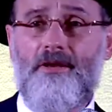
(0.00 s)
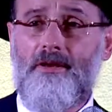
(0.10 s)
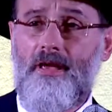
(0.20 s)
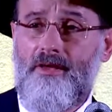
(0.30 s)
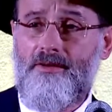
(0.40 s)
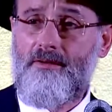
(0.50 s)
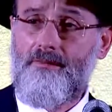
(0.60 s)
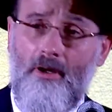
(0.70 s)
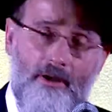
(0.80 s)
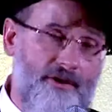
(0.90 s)
test of
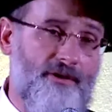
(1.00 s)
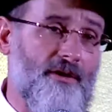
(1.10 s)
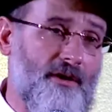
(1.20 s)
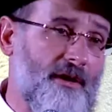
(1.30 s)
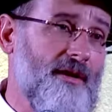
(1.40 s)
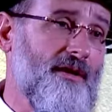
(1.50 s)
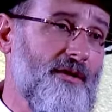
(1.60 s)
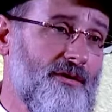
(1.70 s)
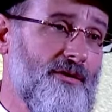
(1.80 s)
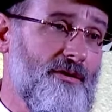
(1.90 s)
honesty
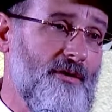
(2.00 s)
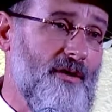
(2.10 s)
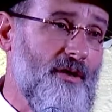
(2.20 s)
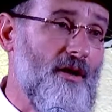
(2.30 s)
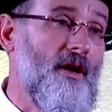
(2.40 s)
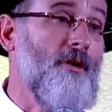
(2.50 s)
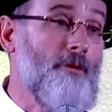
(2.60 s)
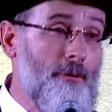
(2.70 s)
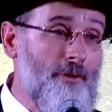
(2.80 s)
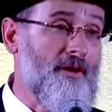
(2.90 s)
is, are
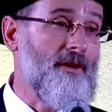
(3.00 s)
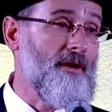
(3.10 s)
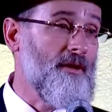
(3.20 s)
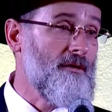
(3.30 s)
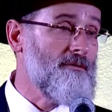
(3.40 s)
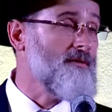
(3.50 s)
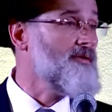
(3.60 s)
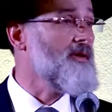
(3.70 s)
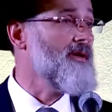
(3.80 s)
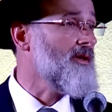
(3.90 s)
we really
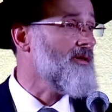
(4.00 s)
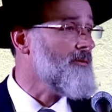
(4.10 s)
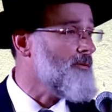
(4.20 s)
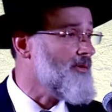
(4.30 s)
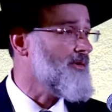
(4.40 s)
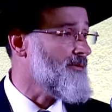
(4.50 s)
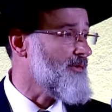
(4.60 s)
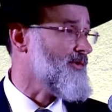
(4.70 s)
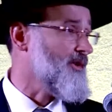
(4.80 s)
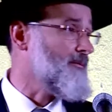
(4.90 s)
fulfilling the words of
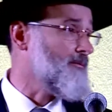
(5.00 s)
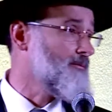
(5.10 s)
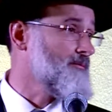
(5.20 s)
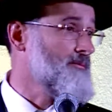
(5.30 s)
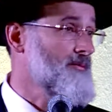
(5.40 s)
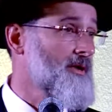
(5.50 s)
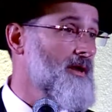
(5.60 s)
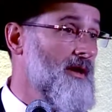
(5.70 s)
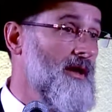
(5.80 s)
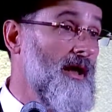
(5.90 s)
Hashem?
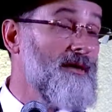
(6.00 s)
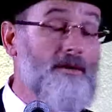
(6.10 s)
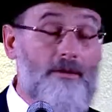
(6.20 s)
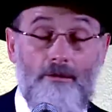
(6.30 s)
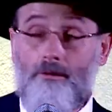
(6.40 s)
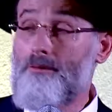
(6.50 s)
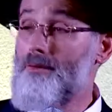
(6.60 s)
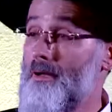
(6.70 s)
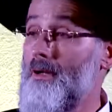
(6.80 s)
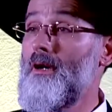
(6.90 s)
And to know if
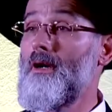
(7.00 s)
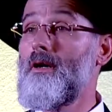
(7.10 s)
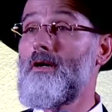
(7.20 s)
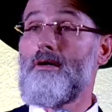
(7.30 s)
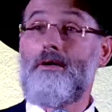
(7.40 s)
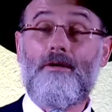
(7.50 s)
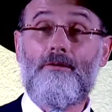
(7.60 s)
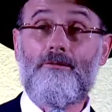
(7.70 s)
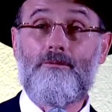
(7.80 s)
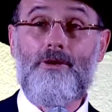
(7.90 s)
we are,
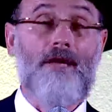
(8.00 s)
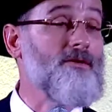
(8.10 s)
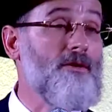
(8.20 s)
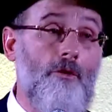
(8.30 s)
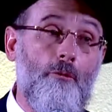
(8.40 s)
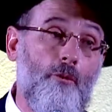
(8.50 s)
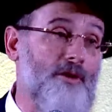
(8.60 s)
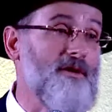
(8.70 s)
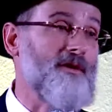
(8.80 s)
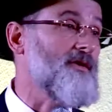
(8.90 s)
we have to know
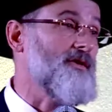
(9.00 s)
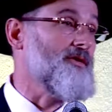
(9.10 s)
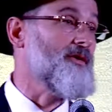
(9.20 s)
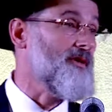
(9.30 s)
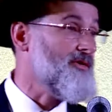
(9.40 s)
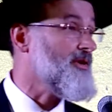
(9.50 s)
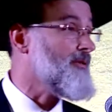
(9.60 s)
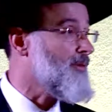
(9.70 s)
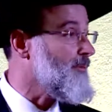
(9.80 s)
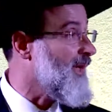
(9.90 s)
what it is that
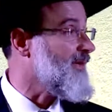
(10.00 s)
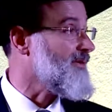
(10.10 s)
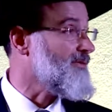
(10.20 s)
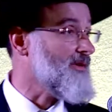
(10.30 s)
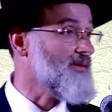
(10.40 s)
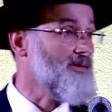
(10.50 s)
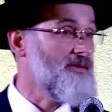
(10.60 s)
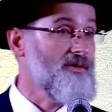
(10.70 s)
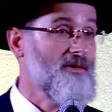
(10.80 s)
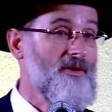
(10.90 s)
Hashem demands of
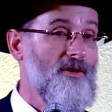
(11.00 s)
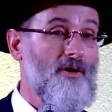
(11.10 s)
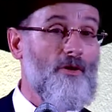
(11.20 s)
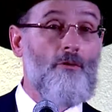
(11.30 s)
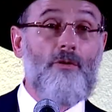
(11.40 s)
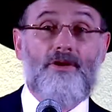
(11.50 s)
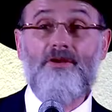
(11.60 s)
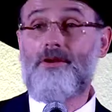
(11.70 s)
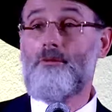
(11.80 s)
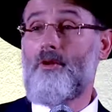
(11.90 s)
us. What
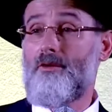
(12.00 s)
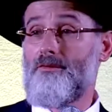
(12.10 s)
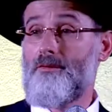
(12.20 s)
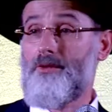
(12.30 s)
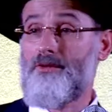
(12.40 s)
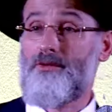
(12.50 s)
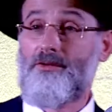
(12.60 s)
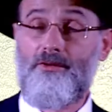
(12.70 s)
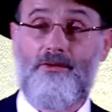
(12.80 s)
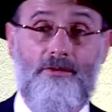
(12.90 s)
does He want from
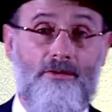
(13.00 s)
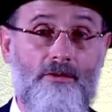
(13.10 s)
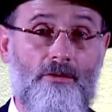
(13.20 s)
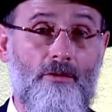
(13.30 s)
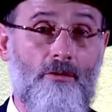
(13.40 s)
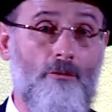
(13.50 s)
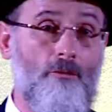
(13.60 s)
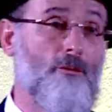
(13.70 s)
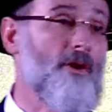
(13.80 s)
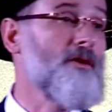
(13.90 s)
us?
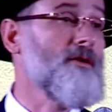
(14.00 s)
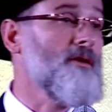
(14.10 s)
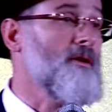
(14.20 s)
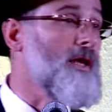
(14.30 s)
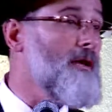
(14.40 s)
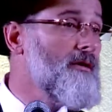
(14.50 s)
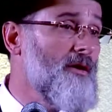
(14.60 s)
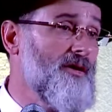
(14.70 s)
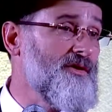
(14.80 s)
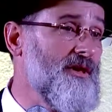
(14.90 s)
What are the
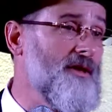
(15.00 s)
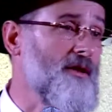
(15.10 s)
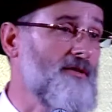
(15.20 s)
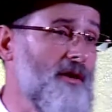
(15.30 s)
halachas that govern